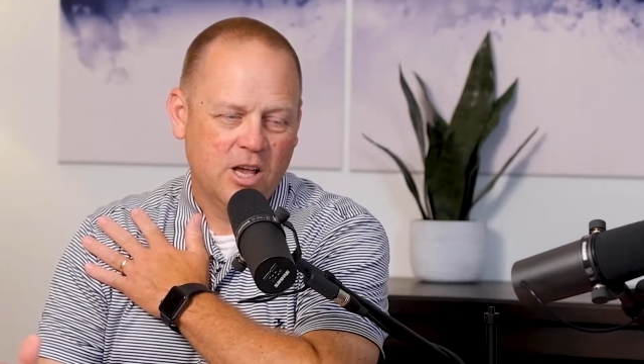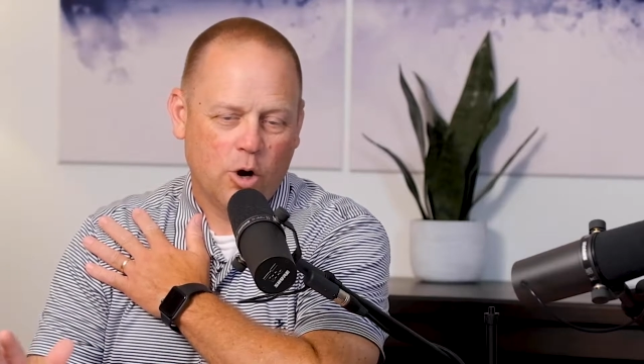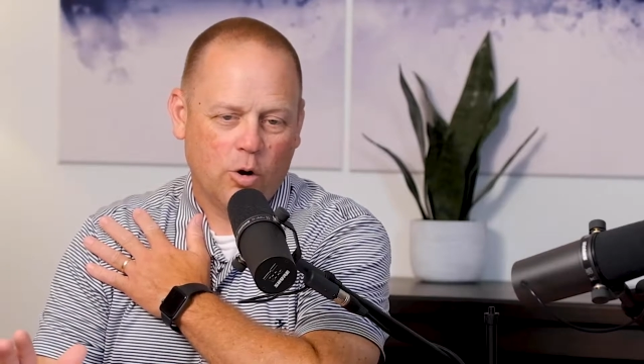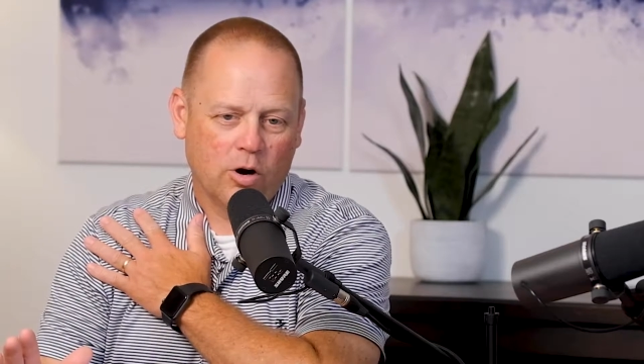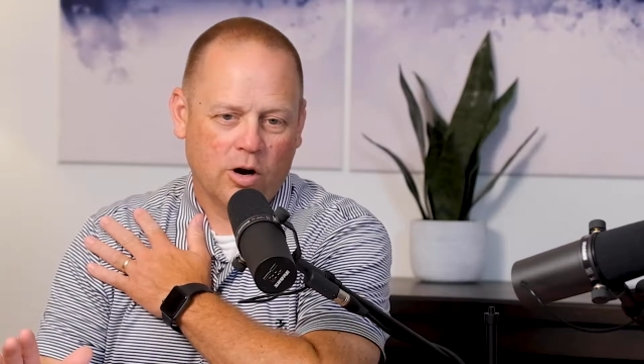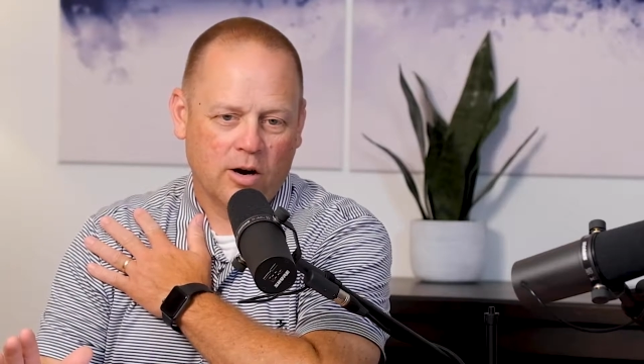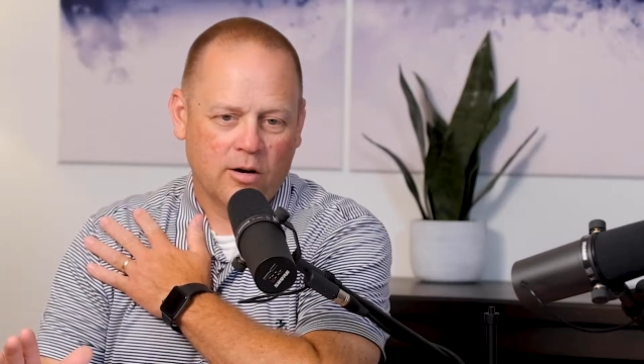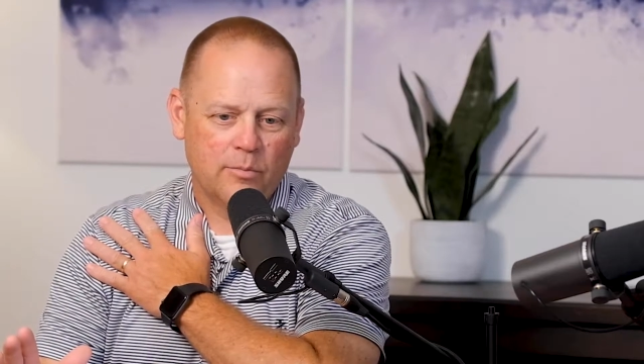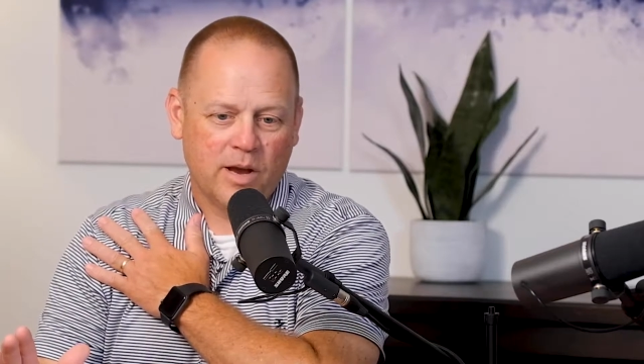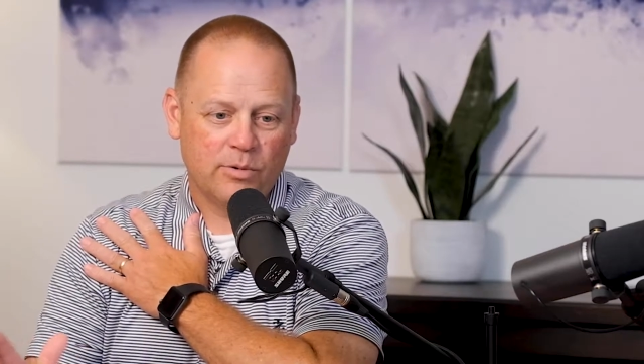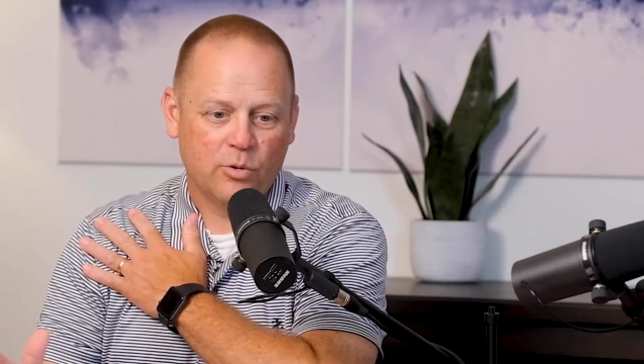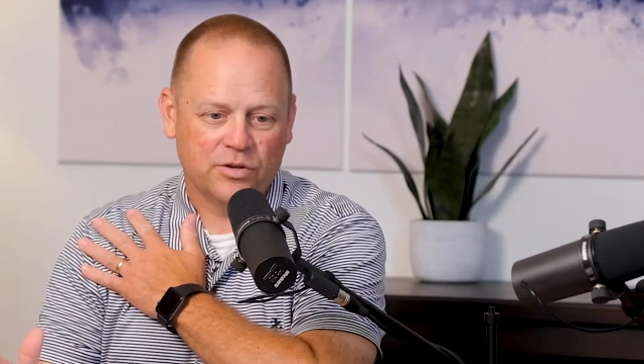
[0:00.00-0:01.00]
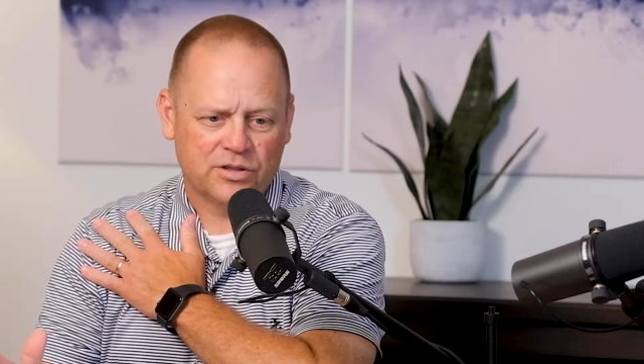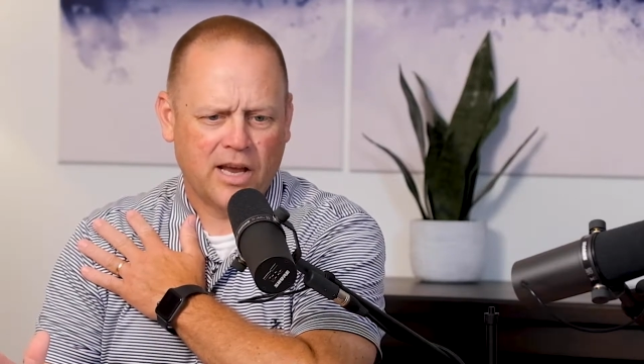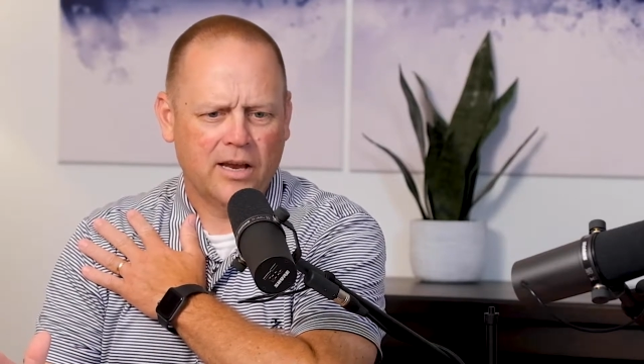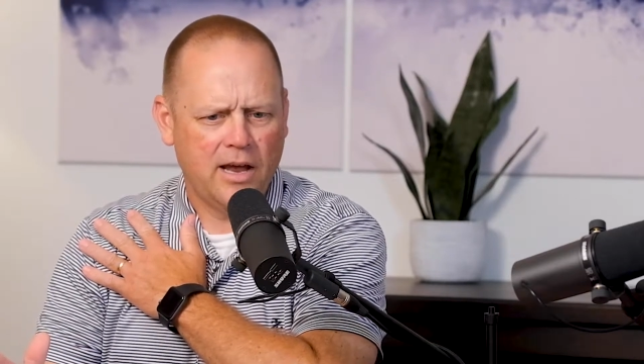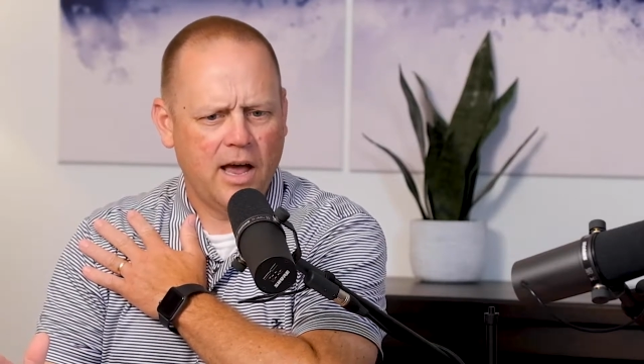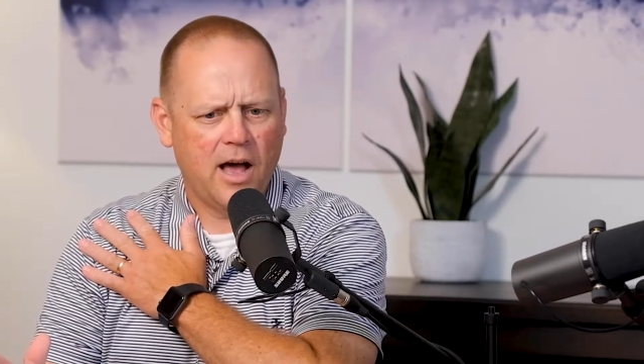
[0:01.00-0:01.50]
Or maybe we'll say,
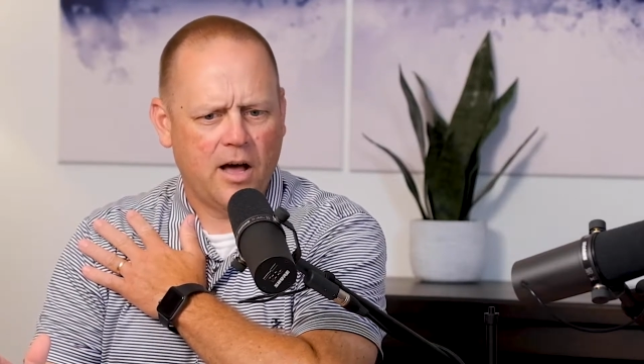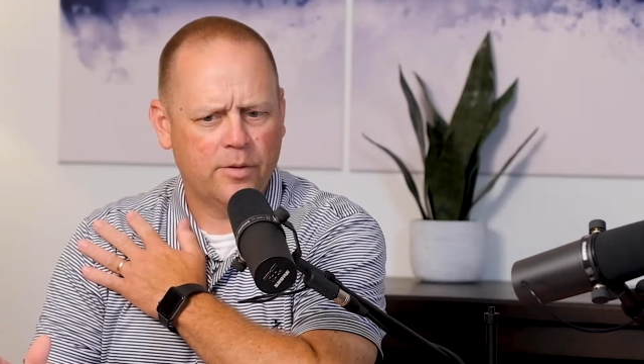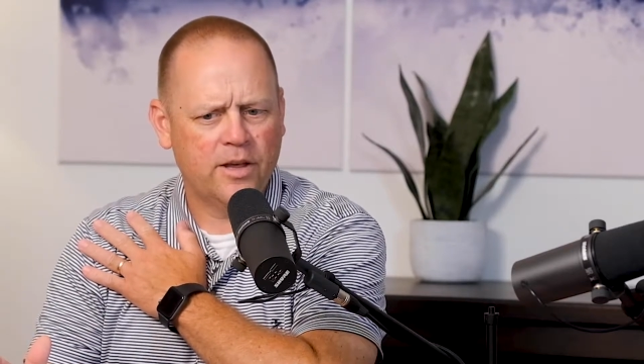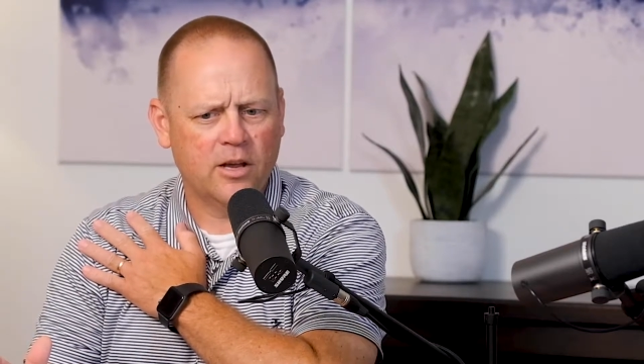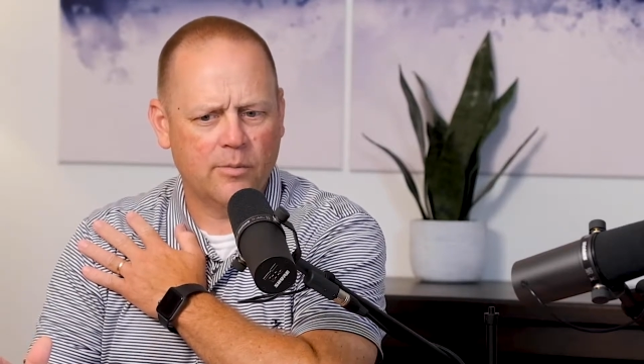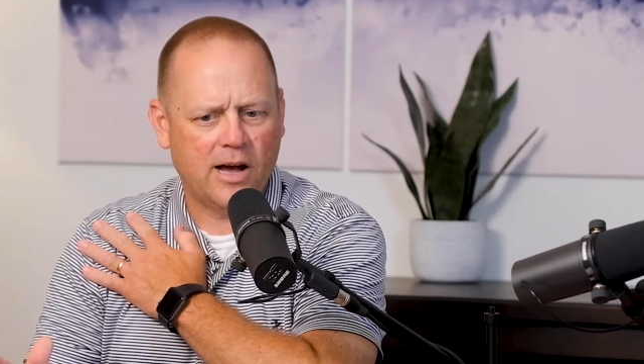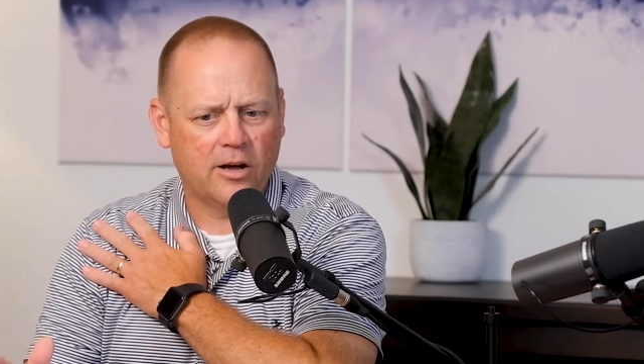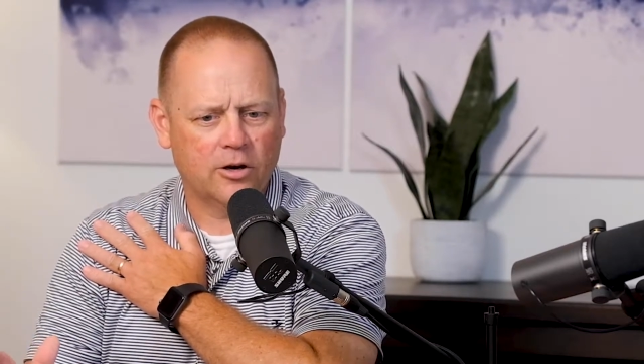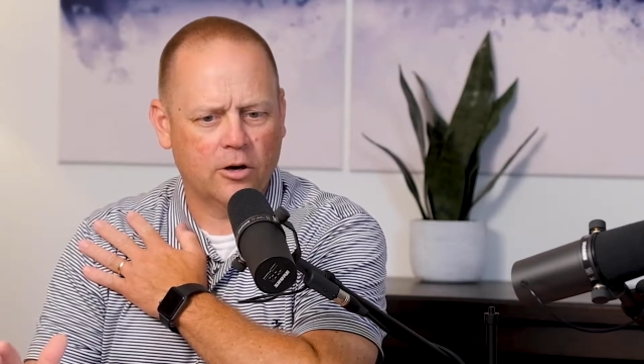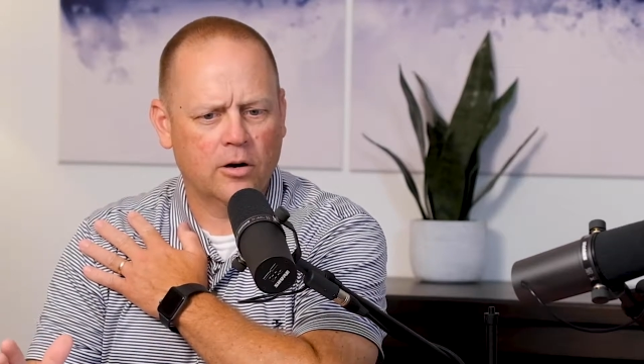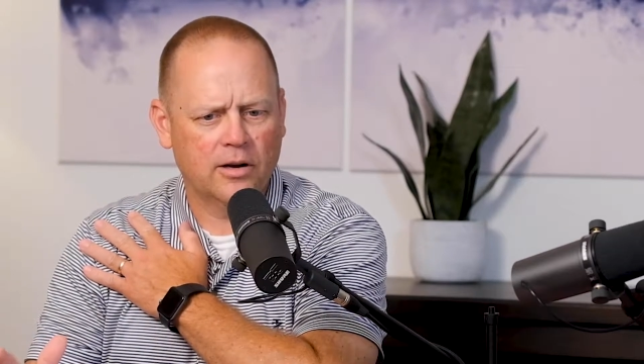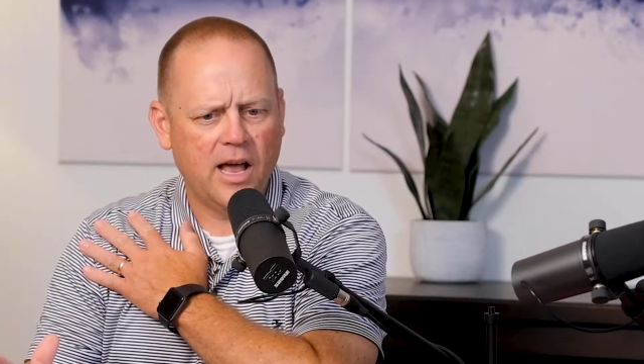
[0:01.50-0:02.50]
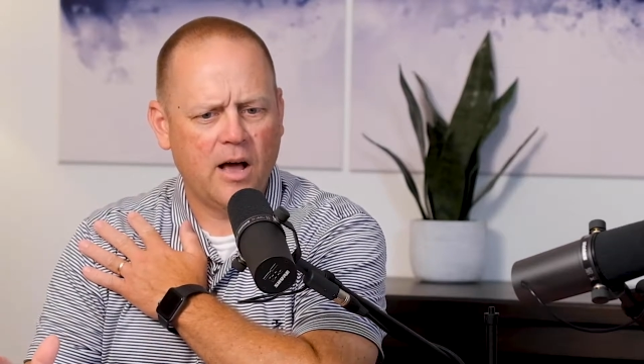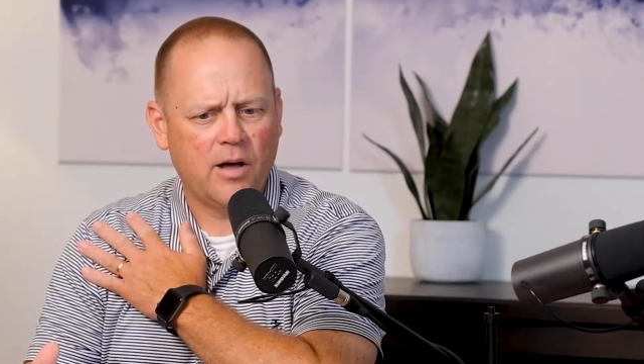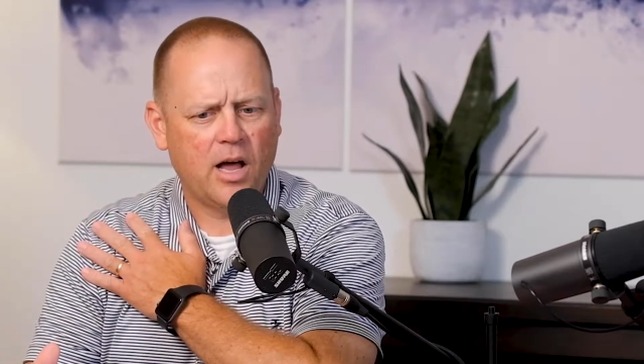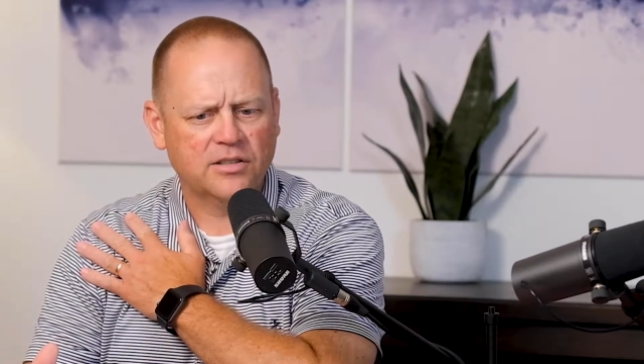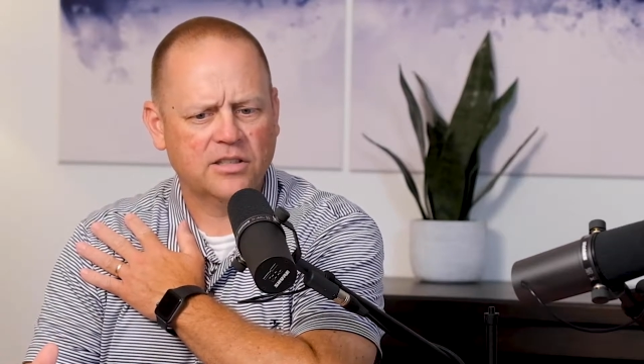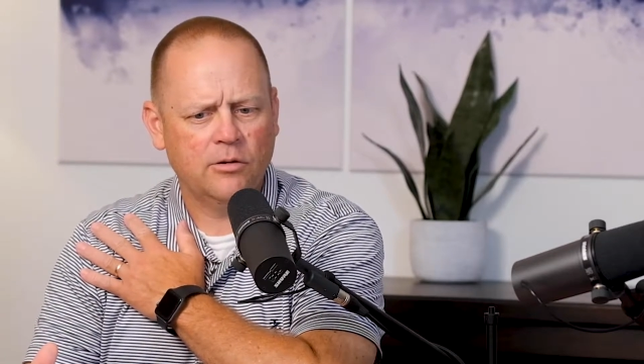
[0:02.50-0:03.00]
yeah, I'll think about it. Or yeah,
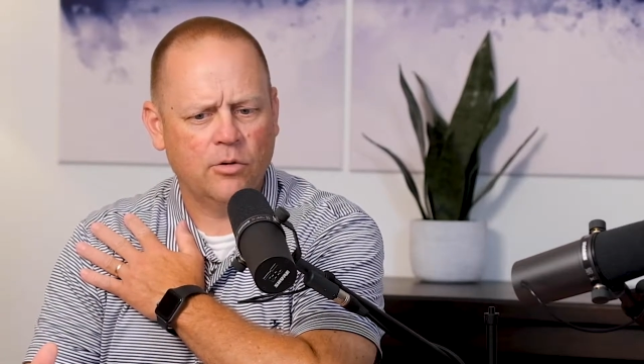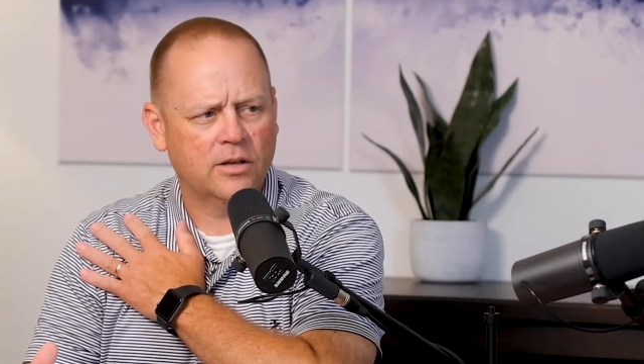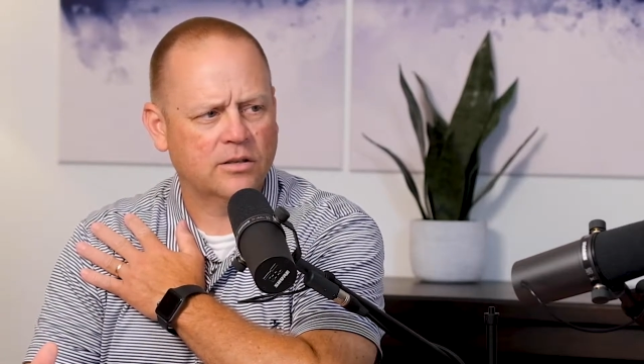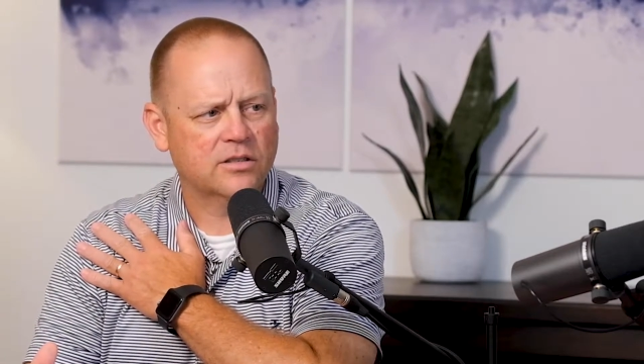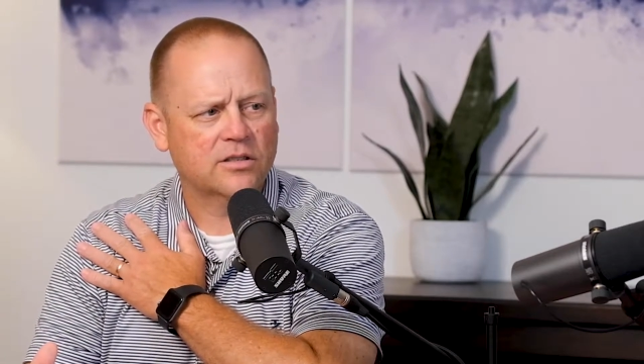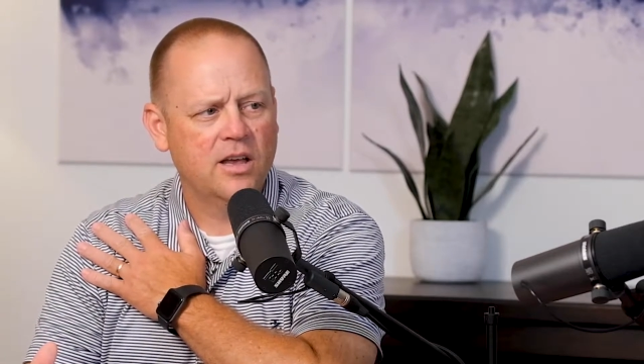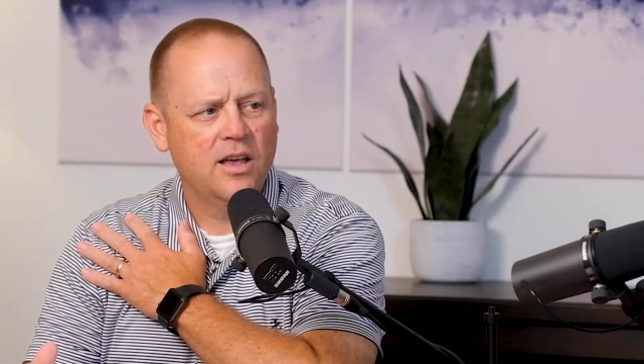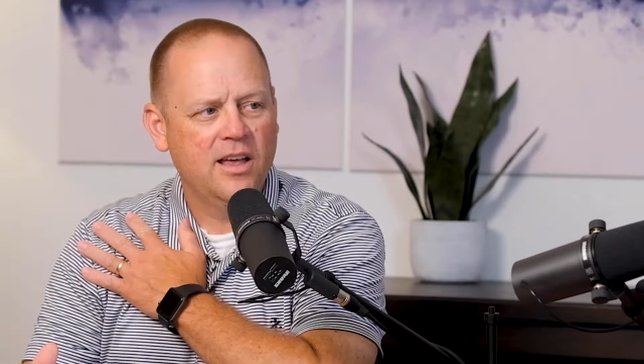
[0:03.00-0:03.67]
I'll see once.